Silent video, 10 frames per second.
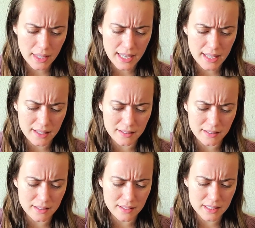And
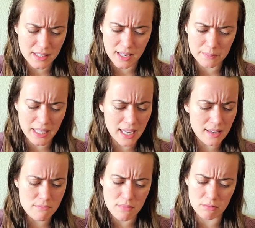the time
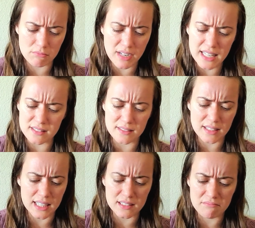came and went,
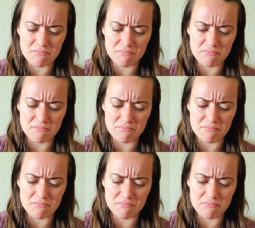and